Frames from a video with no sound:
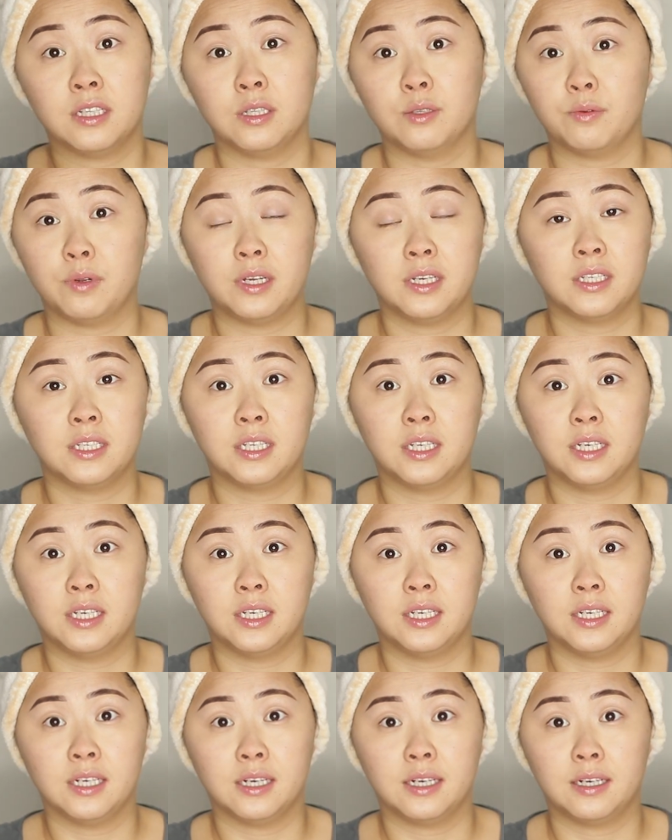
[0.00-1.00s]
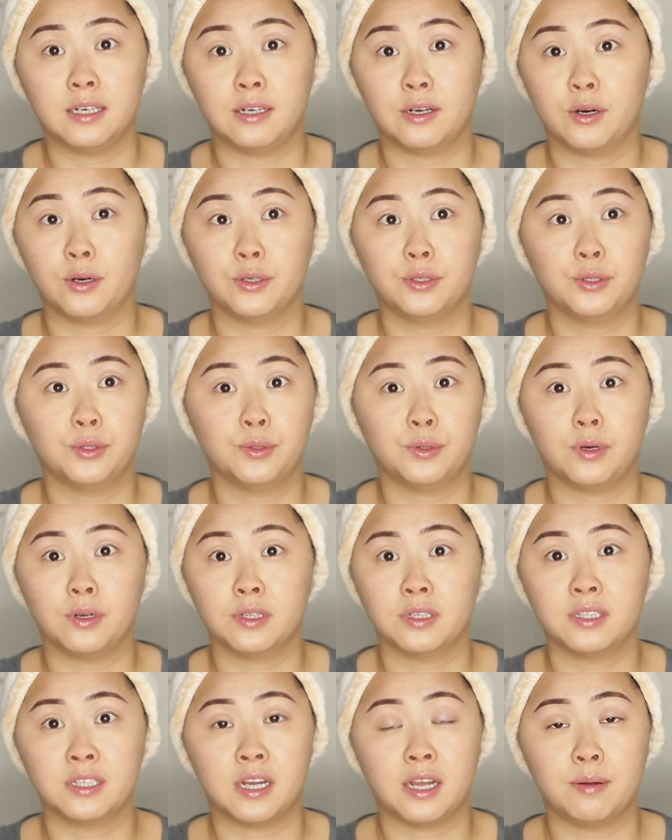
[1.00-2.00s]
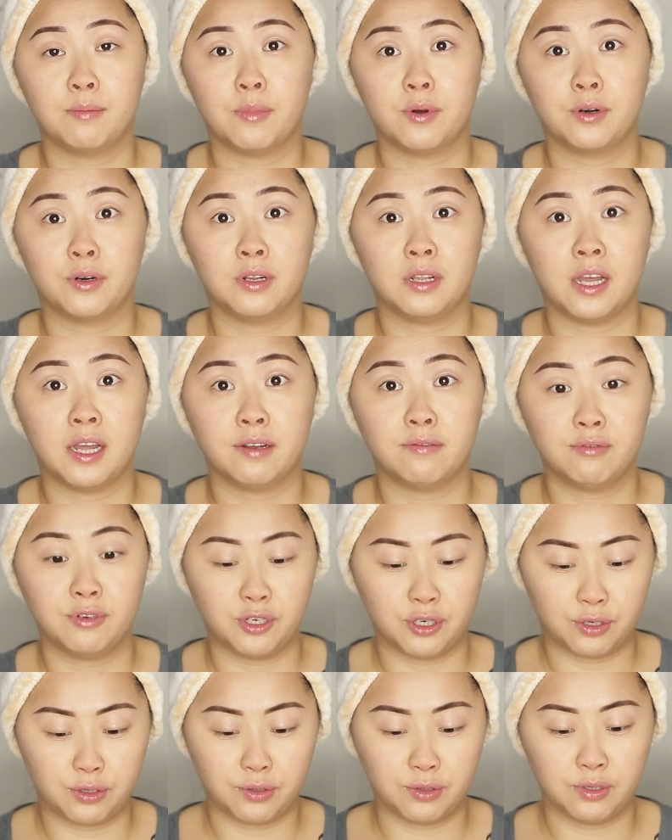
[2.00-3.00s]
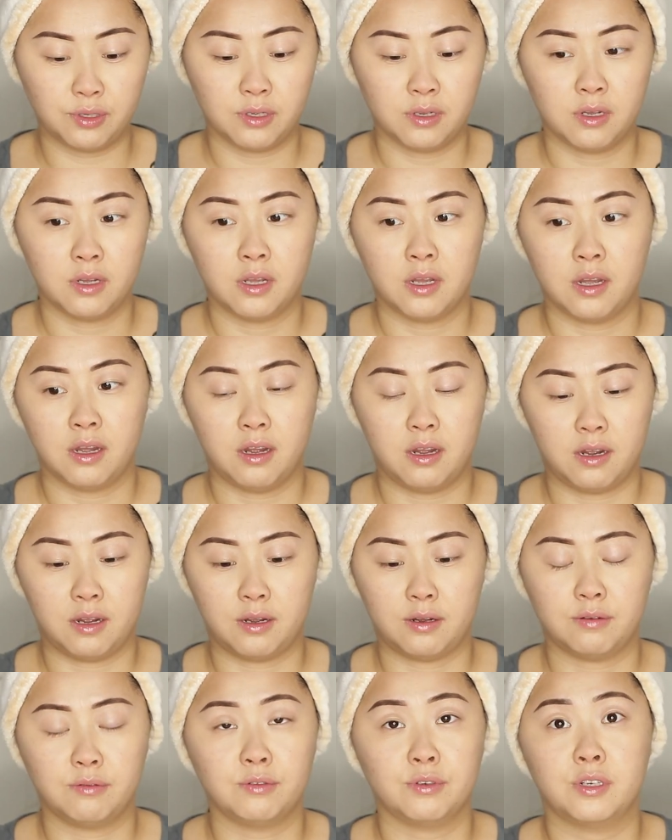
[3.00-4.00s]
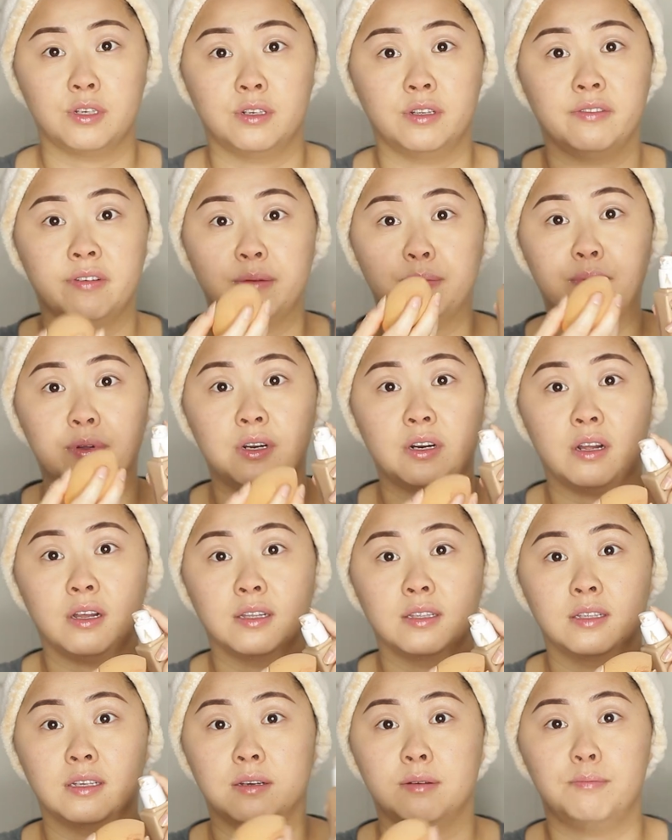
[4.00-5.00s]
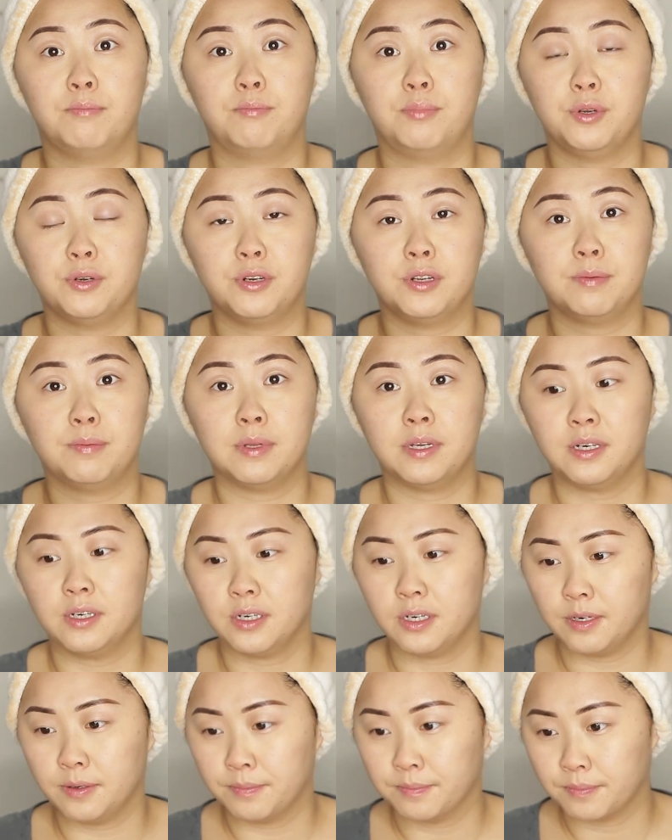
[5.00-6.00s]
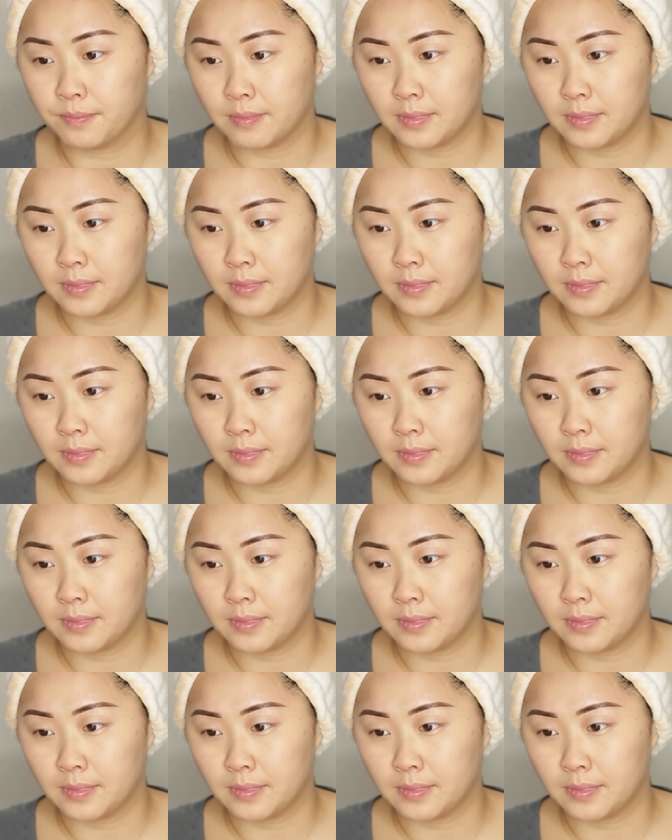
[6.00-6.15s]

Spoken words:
That's what I see her do all the time on her live shows. You can even put it on the beauty blender.